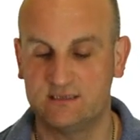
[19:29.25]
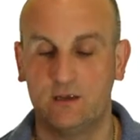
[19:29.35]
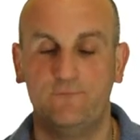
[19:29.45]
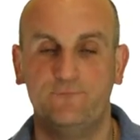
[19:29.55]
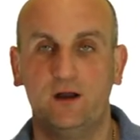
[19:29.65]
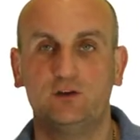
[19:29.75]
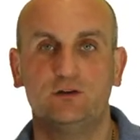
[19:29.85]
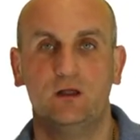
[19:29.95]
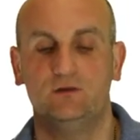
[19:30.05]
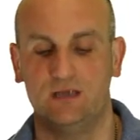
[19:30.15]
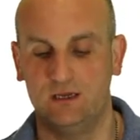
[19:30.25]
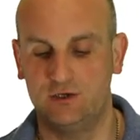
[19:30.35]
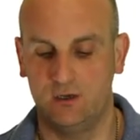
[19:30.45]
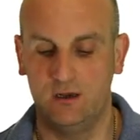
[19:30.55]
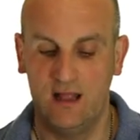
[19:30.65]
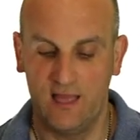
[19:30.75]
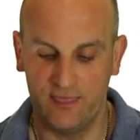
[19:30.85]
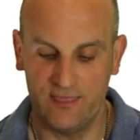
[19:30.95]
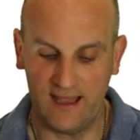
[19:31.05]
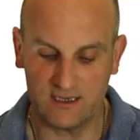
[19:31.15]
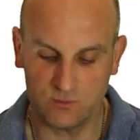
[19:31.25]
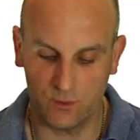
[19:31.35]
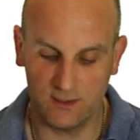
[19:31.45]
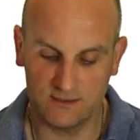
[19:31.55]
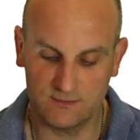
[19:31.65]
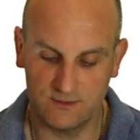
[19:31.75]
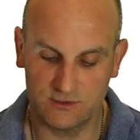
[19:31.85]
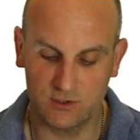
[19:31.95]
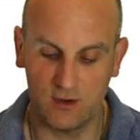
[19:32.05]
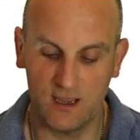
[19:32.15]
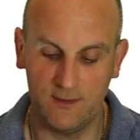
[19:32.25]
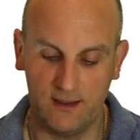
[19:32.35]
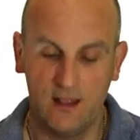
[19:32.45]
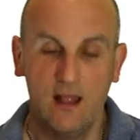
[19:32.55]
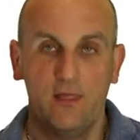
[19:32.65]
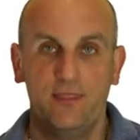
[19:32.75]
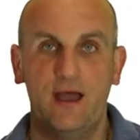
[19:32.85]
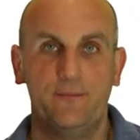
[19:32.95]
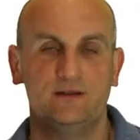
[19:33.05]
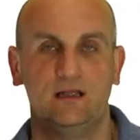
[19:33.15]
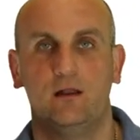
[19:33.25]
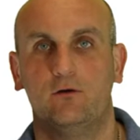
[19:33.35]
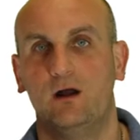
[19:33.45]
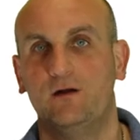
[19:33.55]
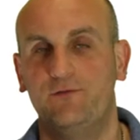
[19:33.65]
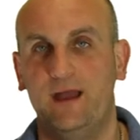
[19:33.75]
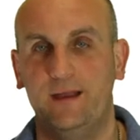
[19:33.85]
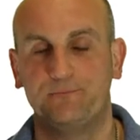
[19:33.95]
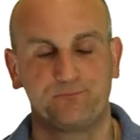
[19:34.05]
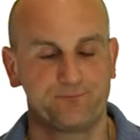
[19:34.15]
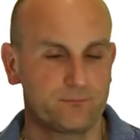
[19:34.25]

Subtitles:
So function notation, that's what is describing that particular graph there.